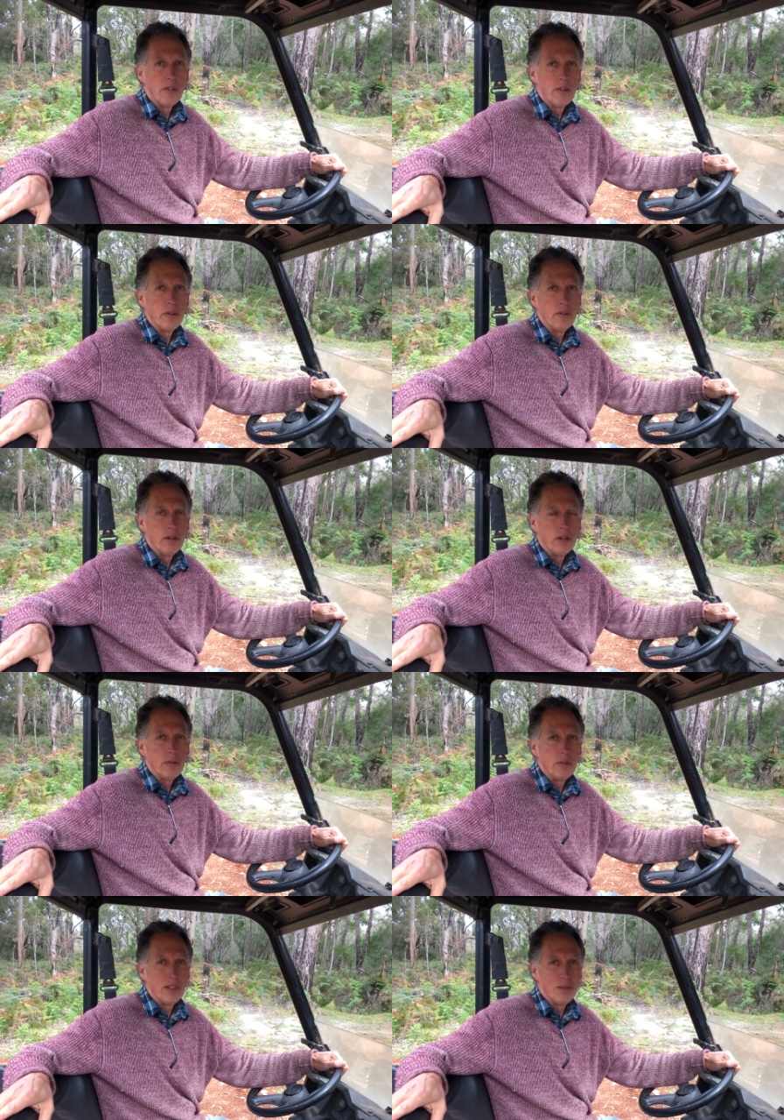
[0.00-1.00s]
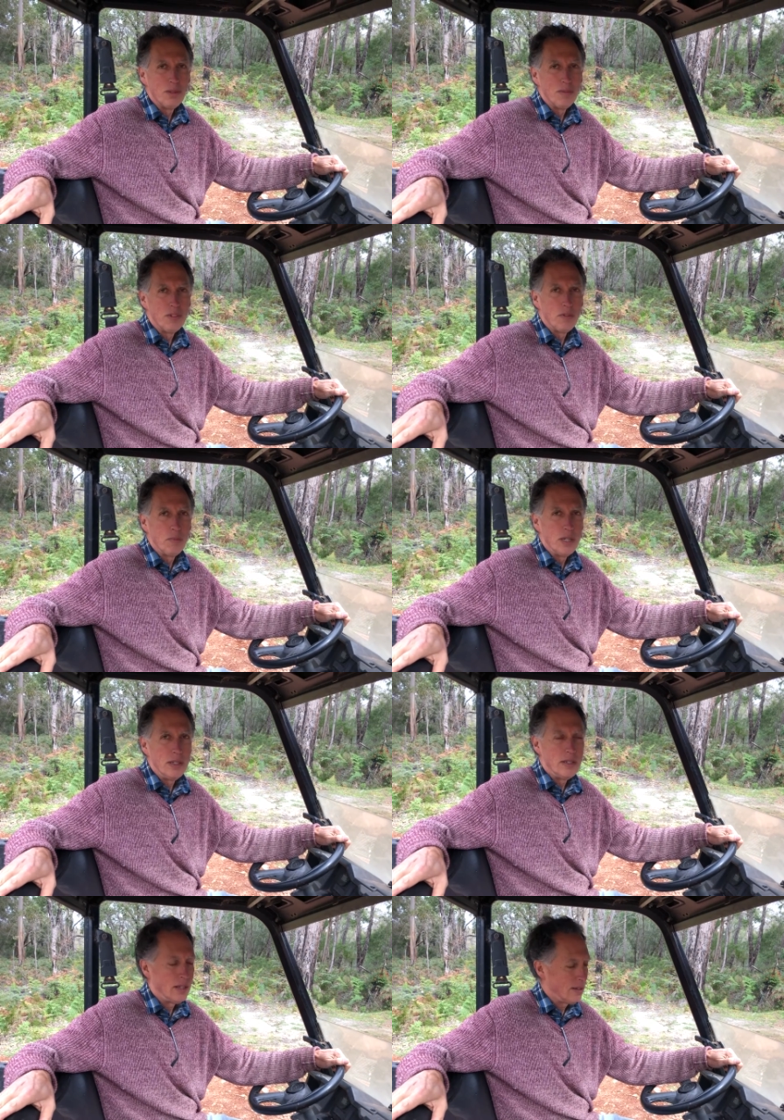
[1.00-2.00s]
So we've done a bit of a speed
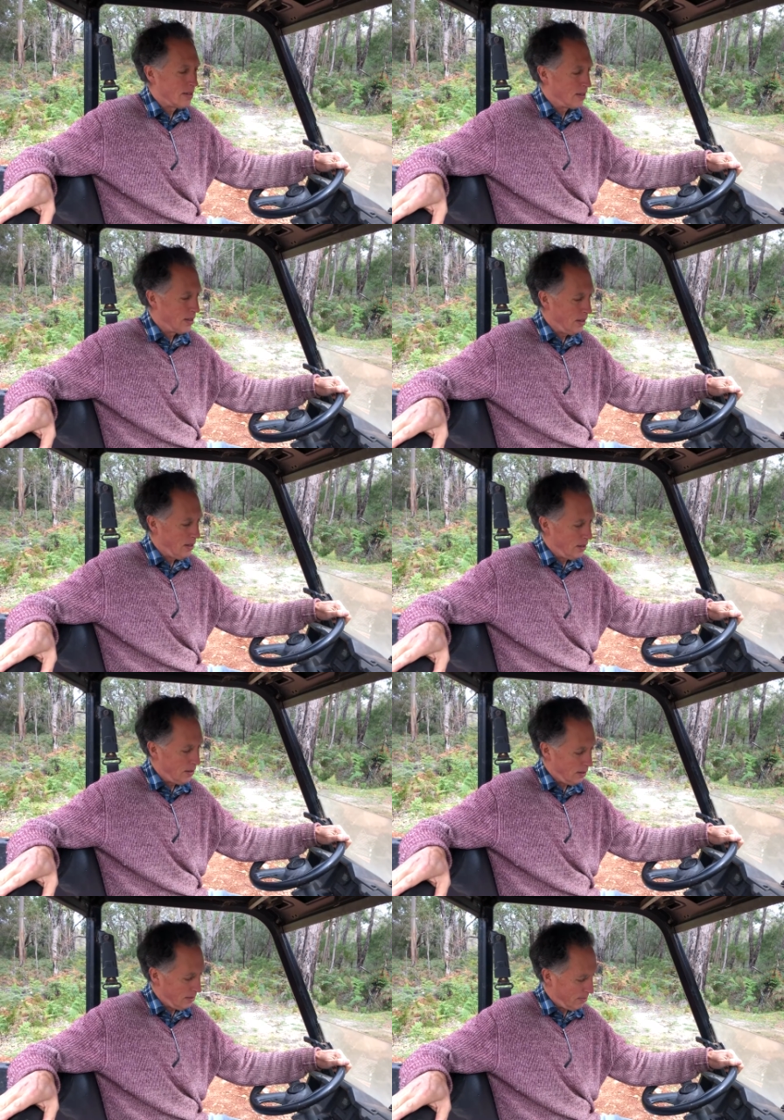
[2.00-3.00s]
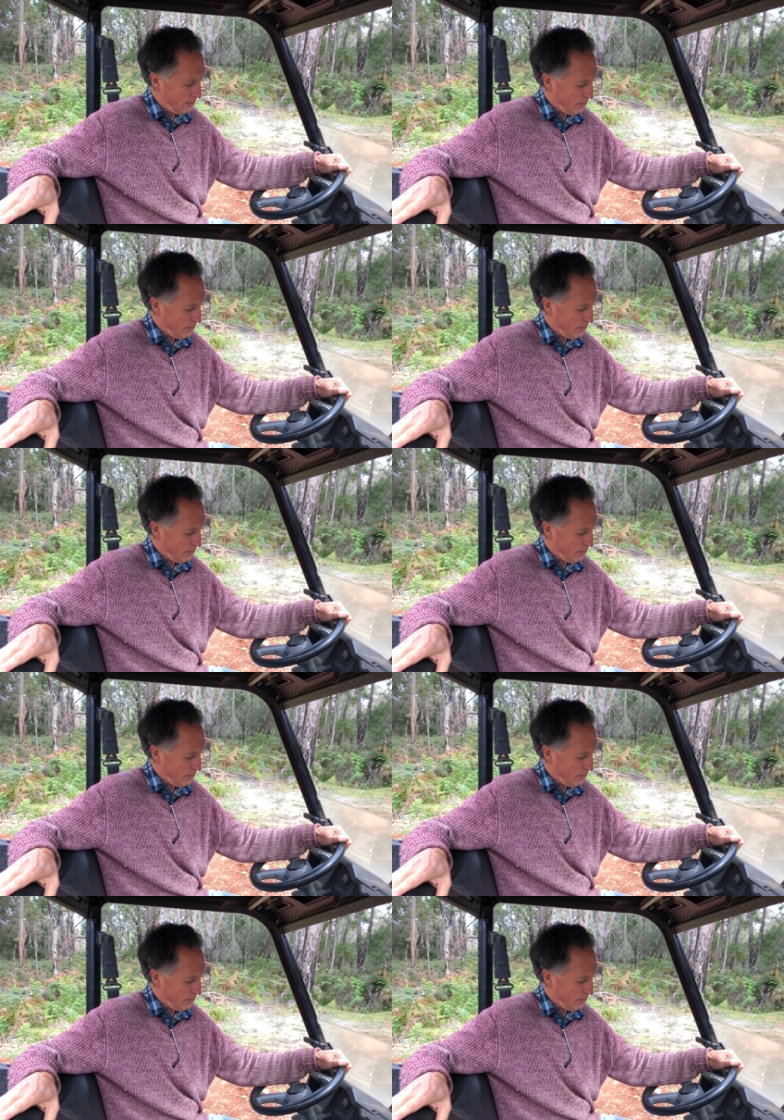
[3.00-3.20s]
test and um,